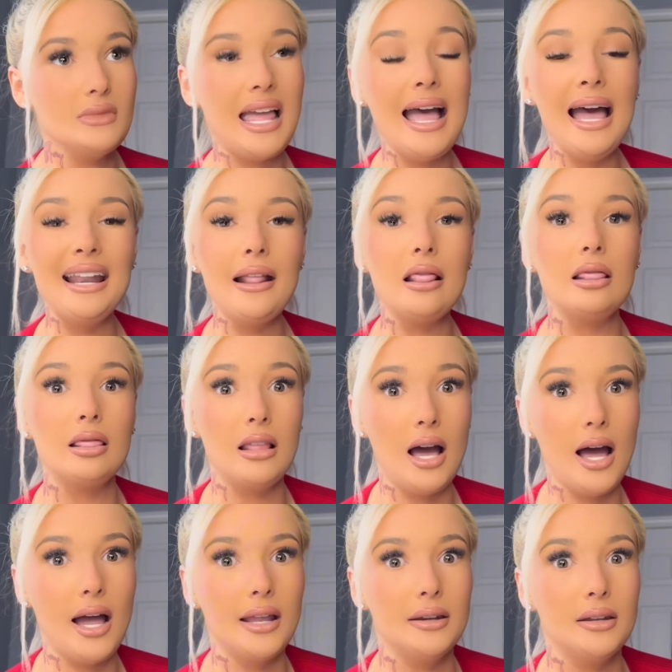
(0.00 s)
I had a
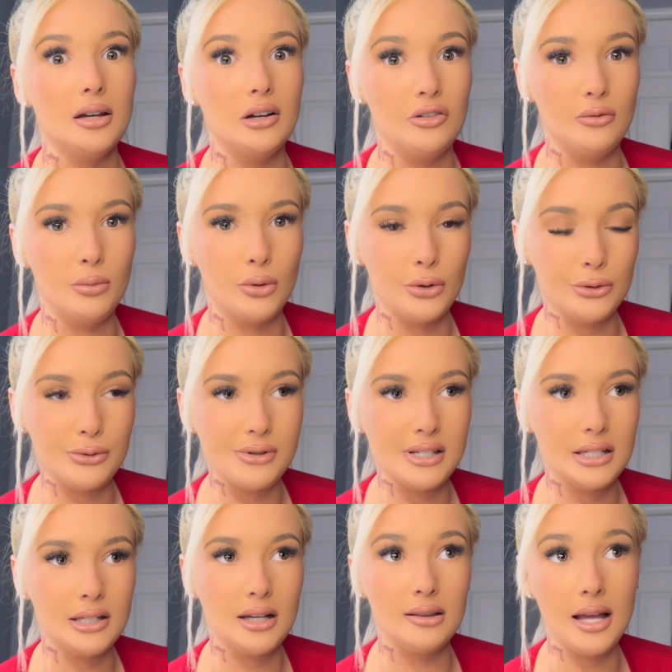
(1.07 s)
lot of
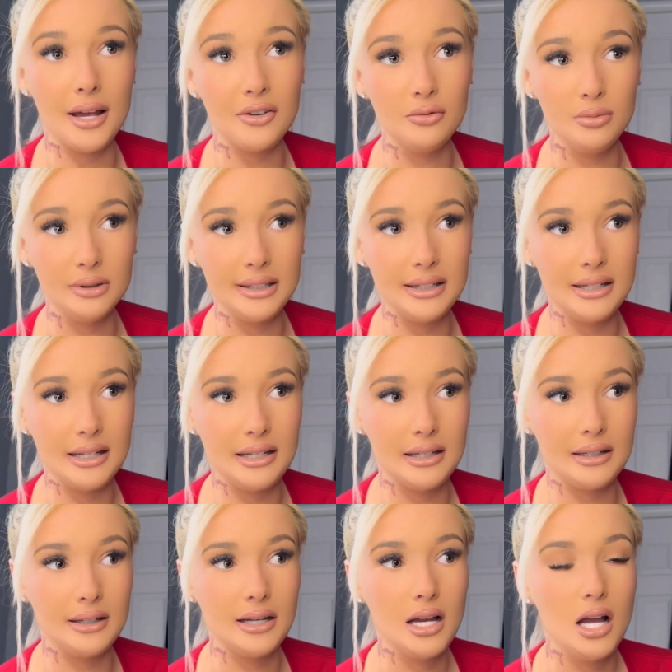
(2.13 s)
bruising, a lot of
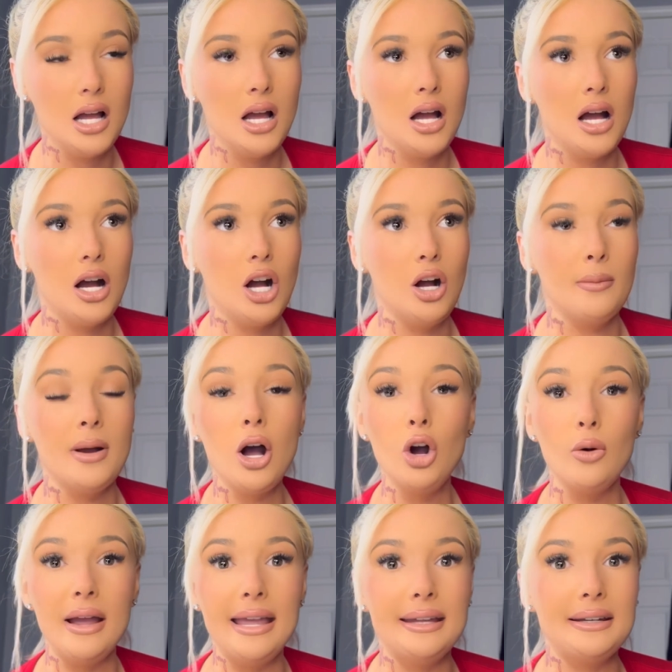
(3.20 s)
bleeding.
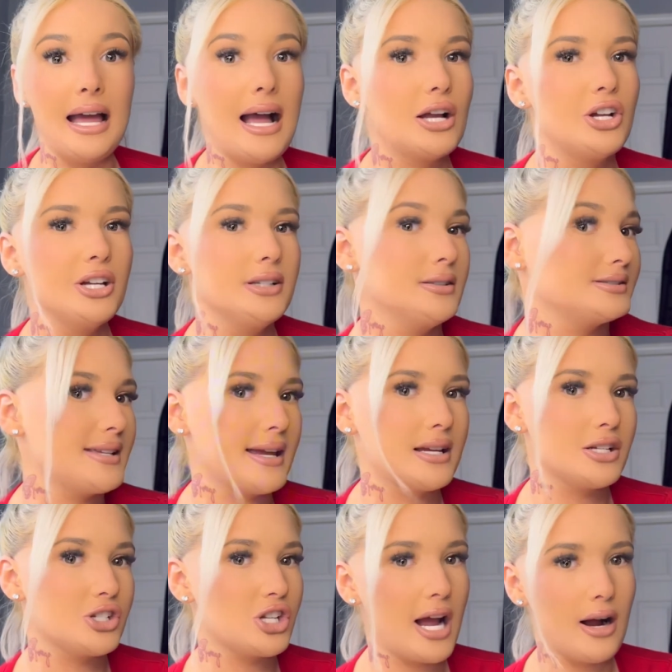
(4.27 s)
And I couldn't take
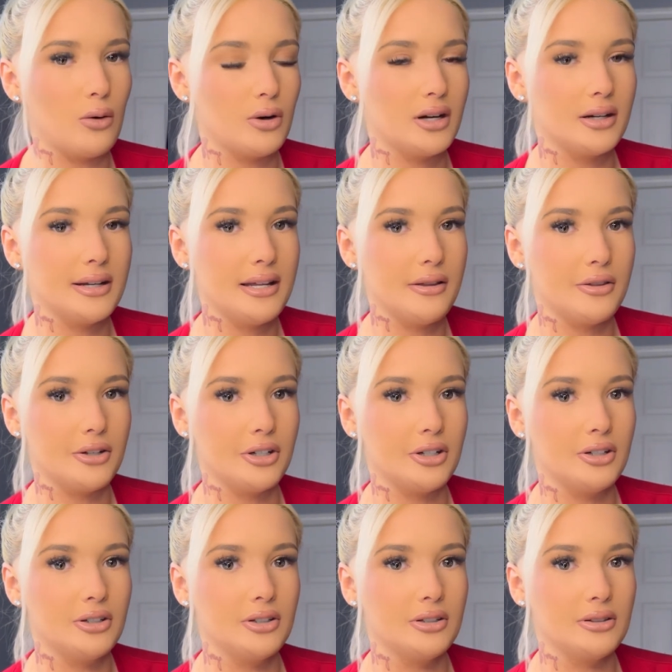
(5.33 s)
a shower
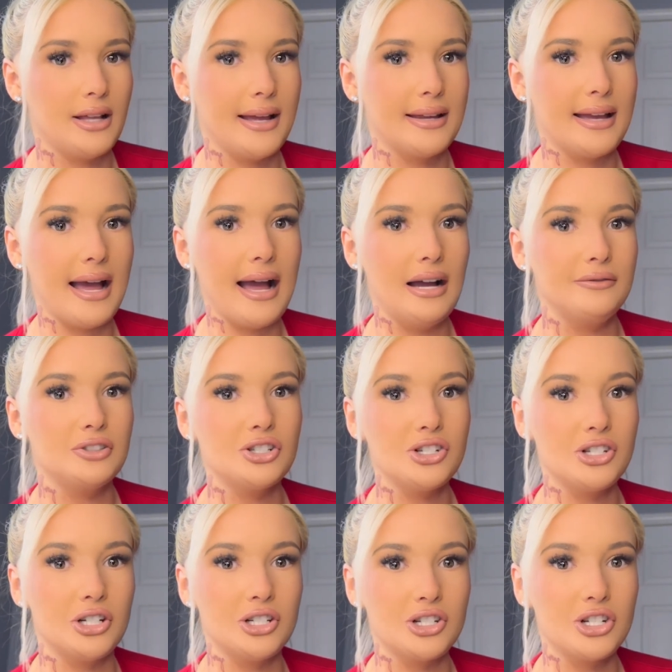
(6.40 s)
either. Like, after
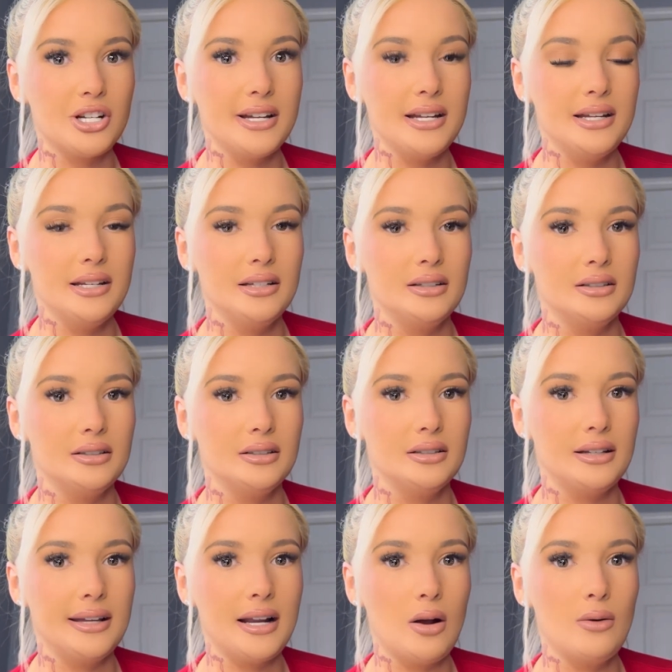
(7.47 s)
surgery,
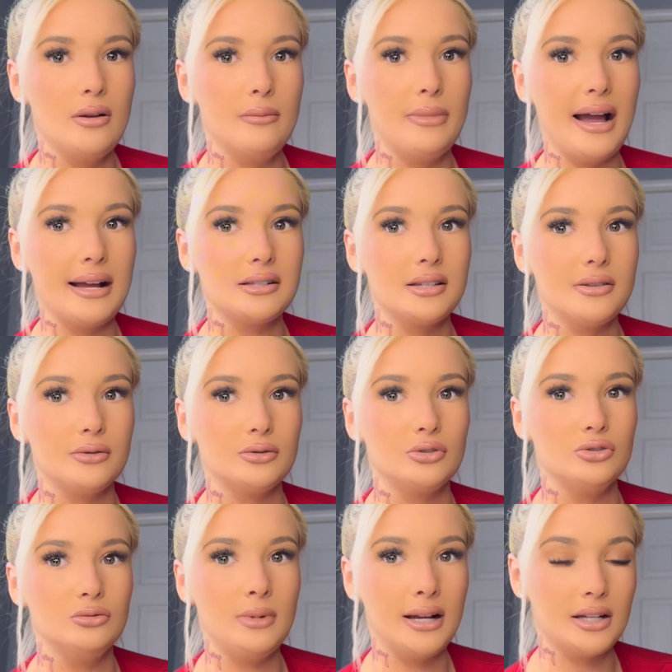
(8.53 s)
and I went back to the
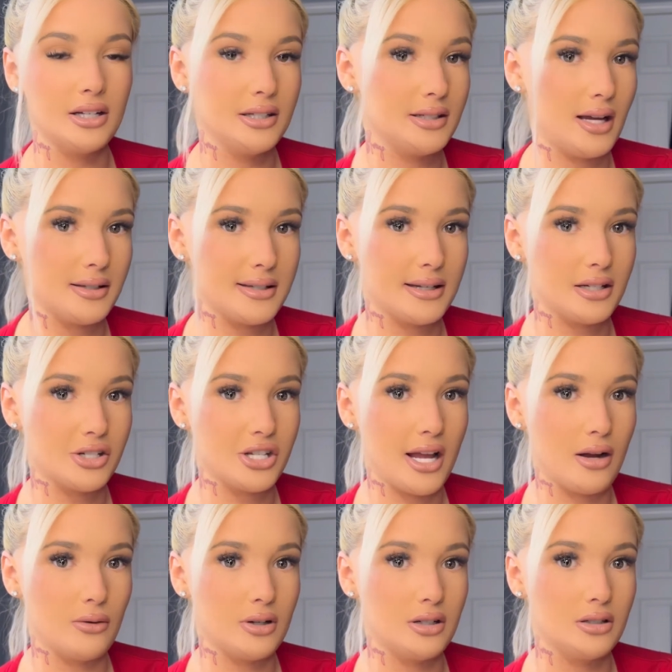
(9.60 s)
room, I could not take a
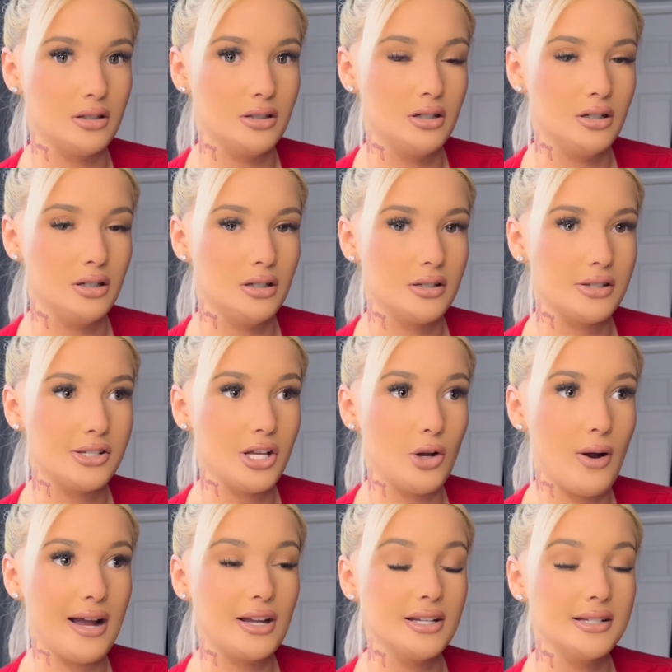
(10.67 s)
shower. So
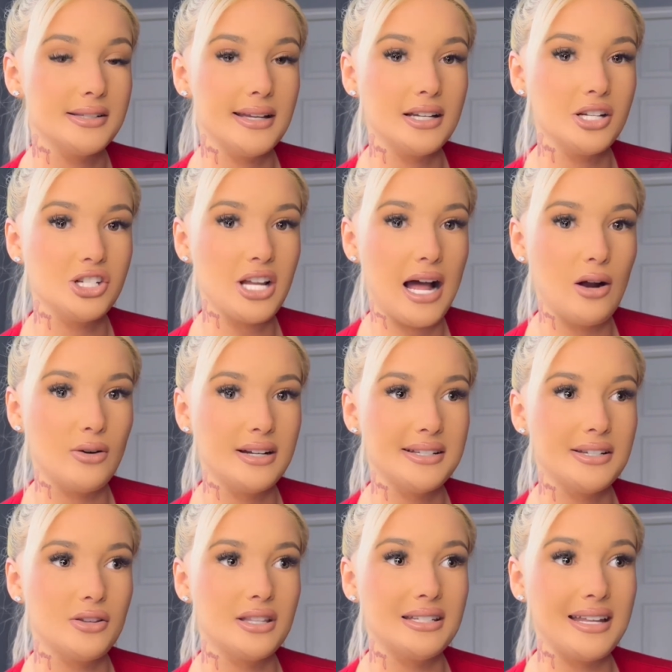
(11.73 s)
I couldn't take a shower
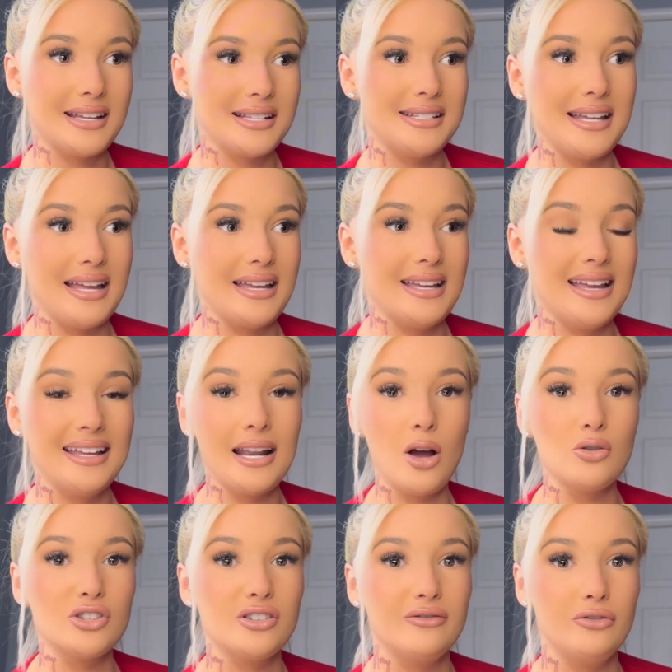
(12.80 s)
until the next day. And I
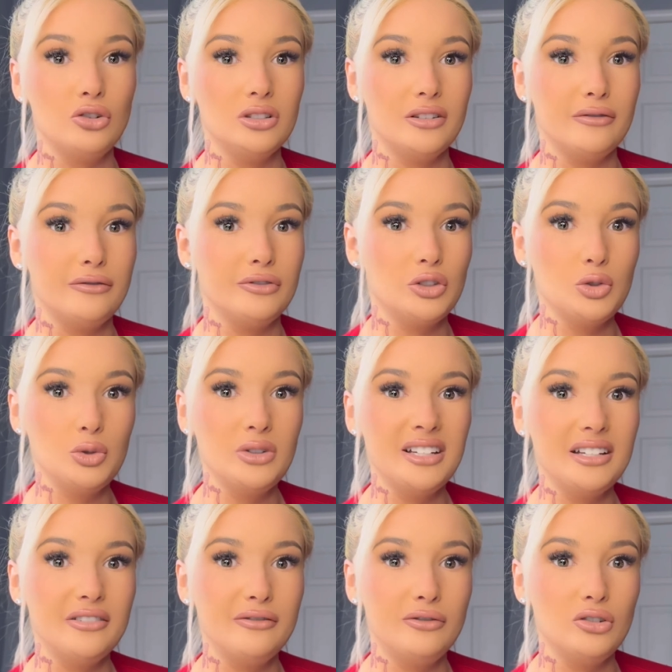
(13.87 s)
was full of
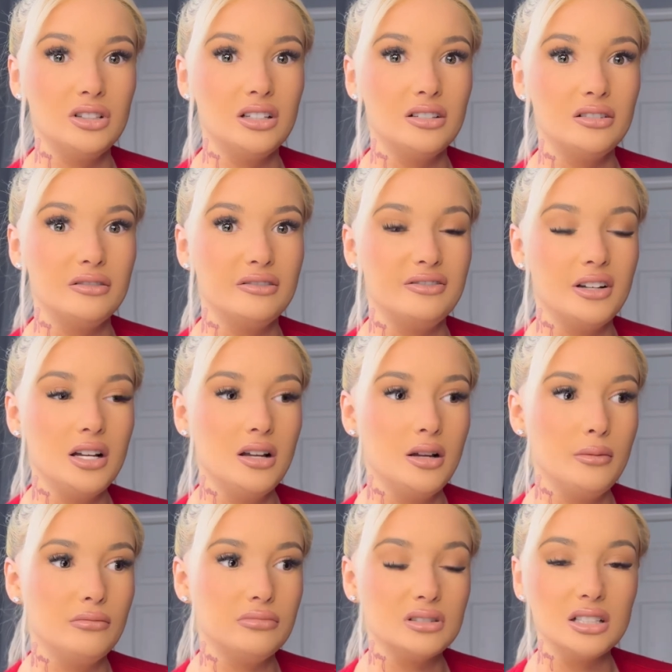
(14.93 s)
fluid, full of
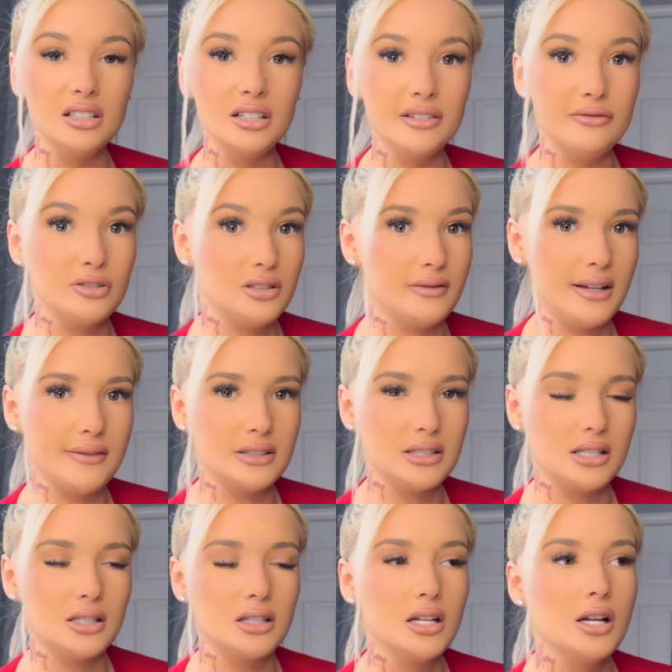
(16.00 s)
blood, full of
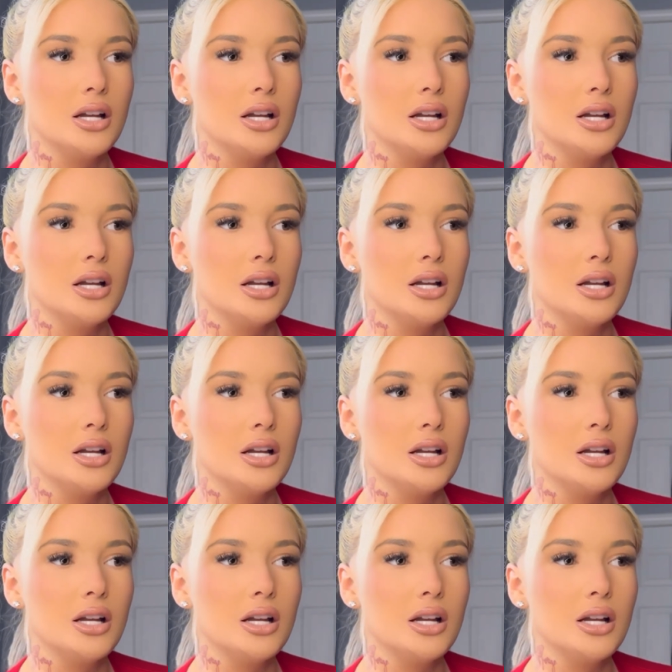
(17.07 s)
everything.